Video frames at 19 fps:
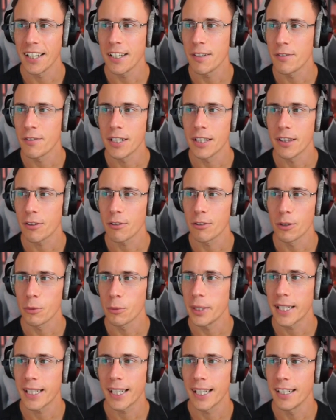even through the
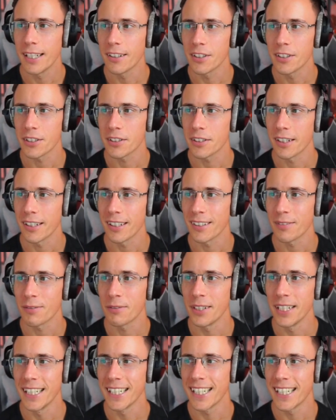weekend, I was
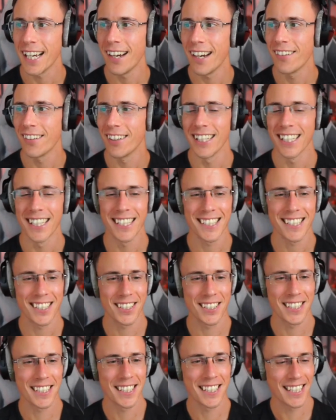feeling down. Like, it
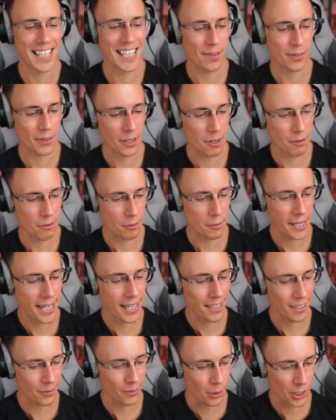just kept going through my
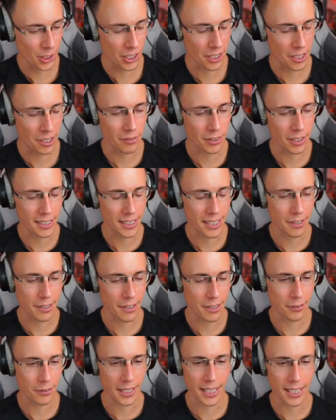head, like, what should I have done
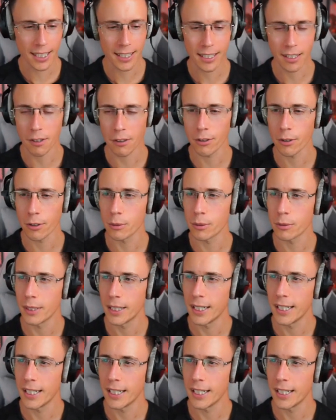differently? And then I thought, well,